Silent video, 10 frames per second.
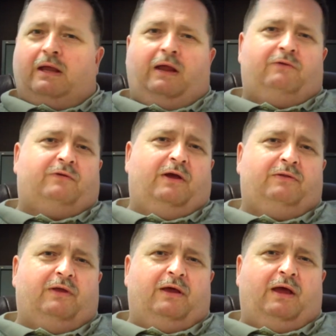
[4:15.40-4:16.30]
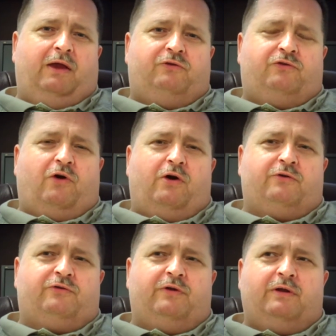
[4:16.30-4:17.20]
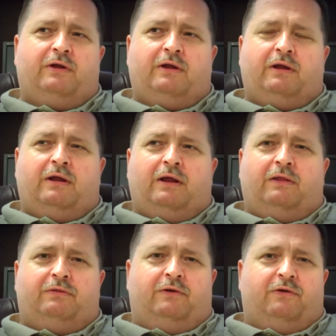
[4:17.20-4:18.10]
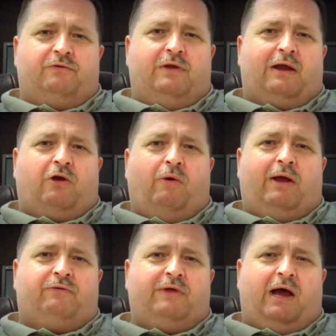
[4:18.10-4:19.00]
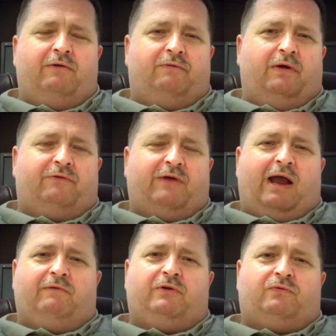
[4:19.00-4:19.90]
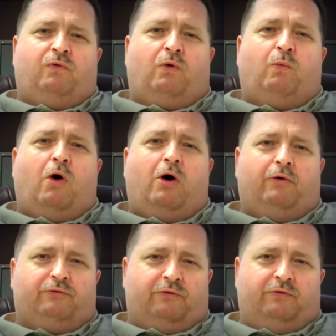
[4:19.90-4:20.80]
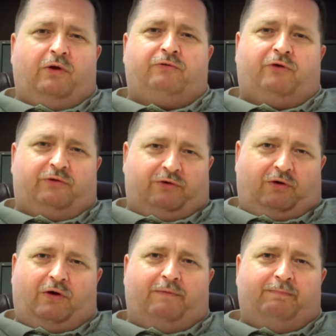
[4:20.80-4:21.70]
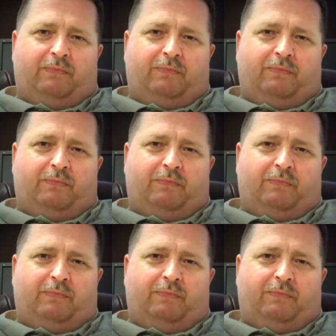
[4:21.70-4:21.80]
He said that a church that does not go outside of its 4 walls is no church at all.